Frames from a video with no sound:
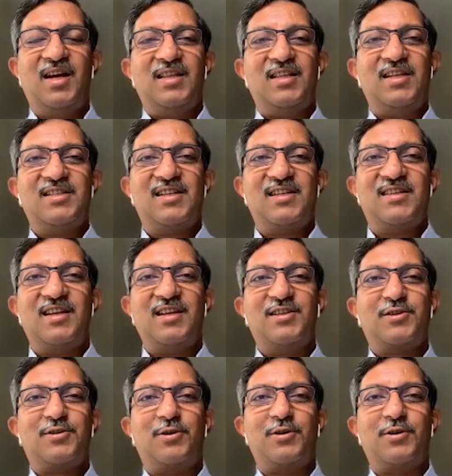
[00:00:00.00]
These are things
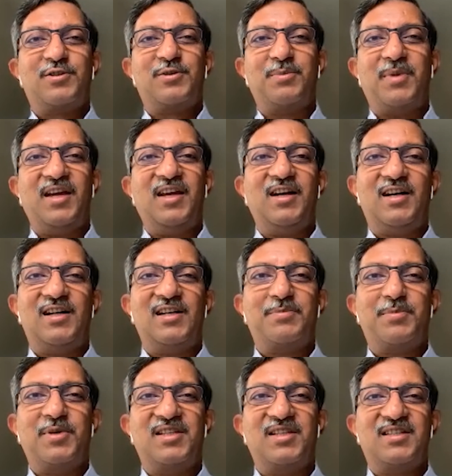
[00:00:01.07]
close to my heart
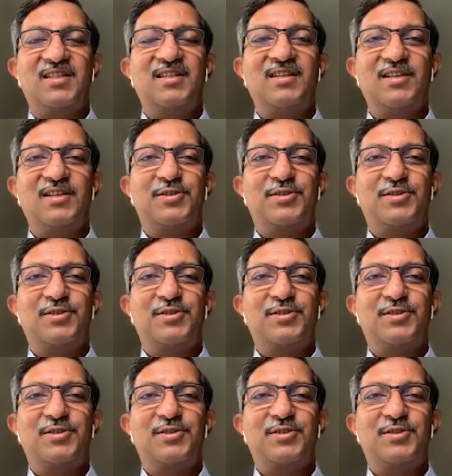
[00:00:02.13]
personally.